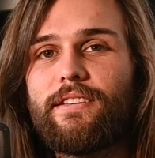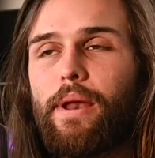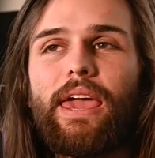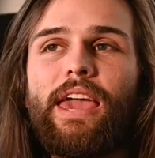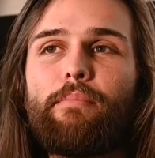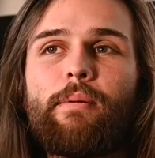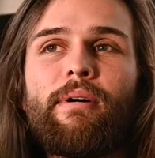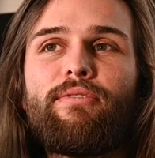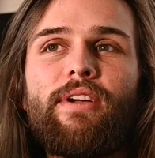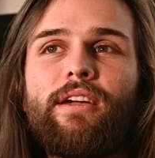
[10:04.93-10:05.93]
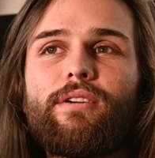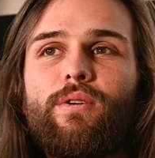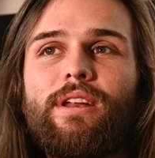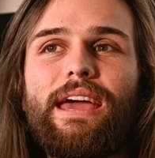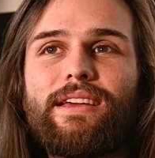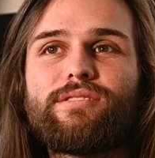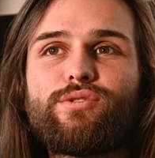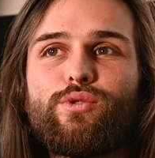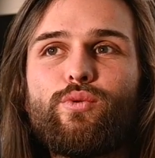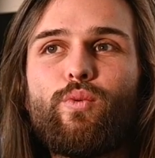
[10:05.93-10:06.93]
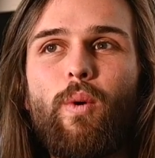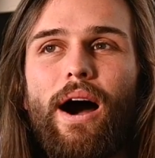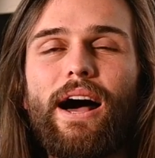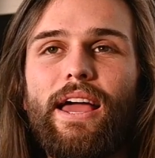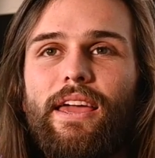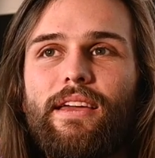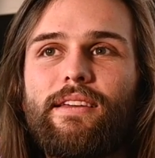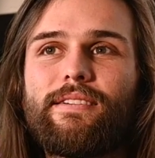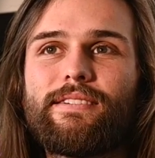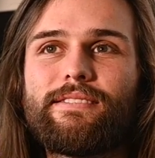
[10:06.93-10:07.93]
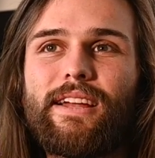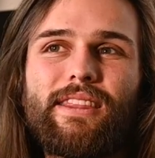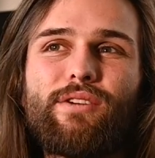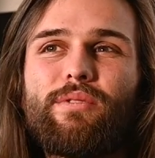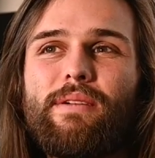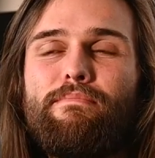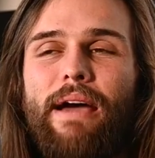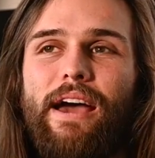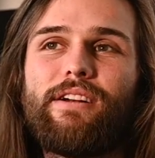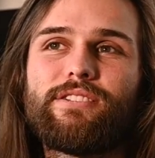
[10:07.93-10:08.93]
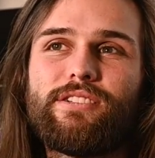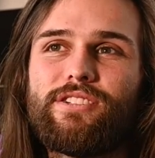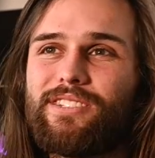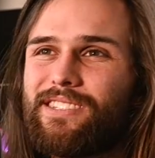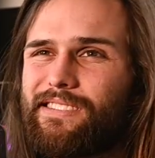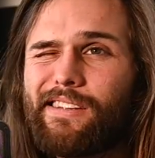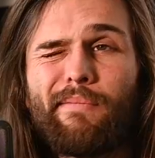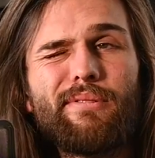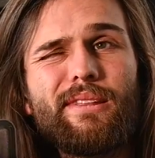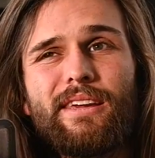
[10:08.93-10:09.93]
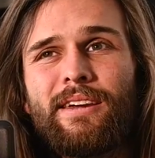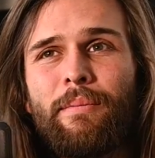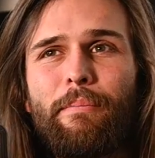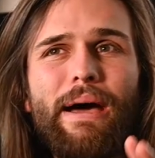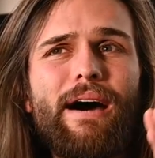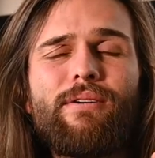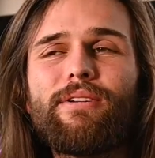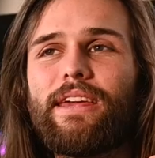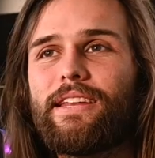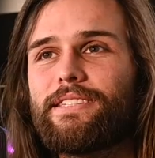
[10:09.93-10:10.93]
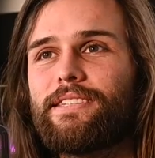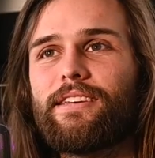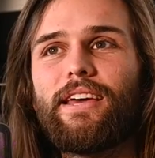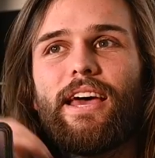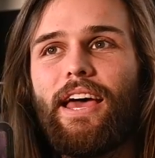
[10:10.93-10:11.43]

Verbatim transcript: But I can't put my finger on it as to why. Not that it really matters. It's just something about it.